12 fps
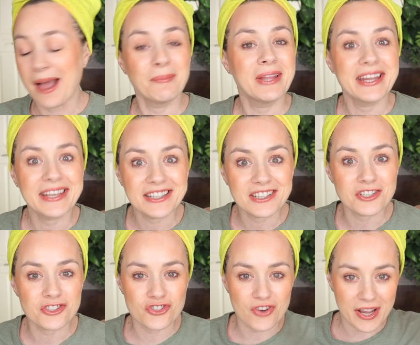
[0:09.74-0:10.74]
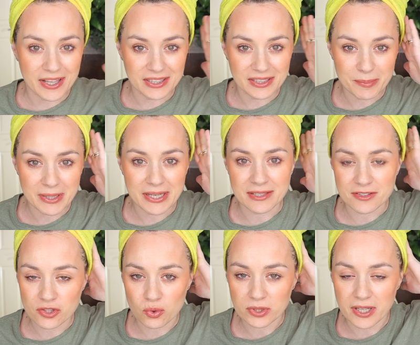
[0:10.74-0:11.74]
I'm letting it dry a little bit and
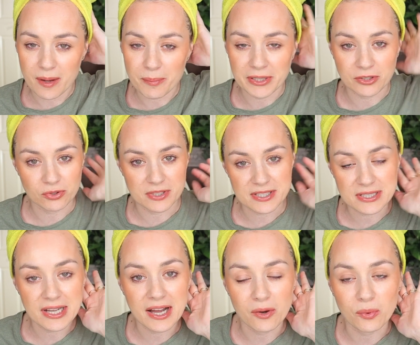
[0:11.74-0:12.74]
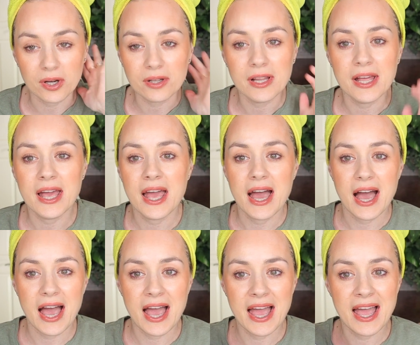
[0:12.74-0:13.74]
soaked up into this towel.
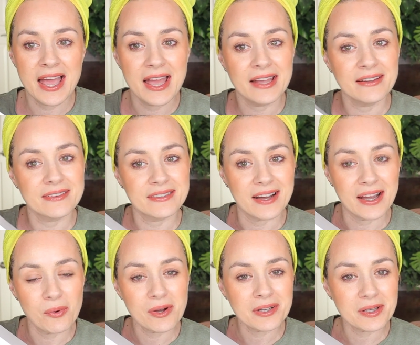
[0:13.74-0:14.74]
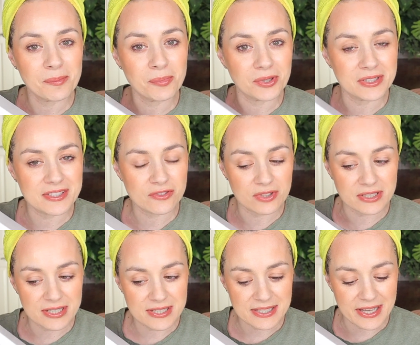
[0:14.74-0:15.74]
And I want to put this to the
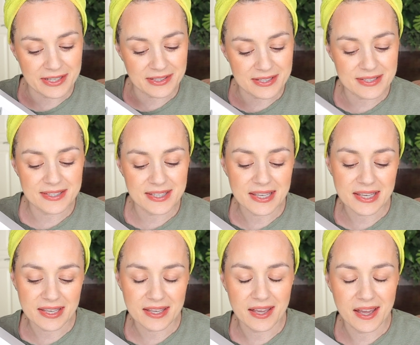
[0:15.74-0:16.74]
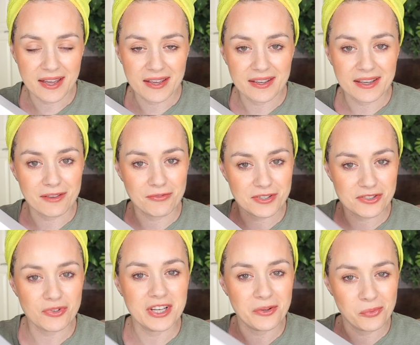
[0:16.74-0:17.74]
test and see if
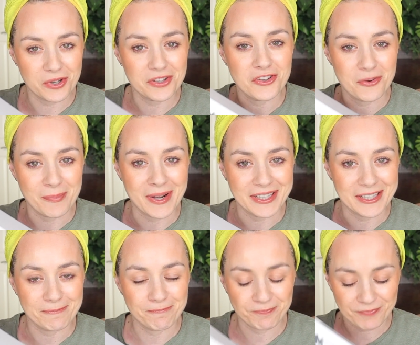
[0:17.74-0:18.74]
it's really worth your money.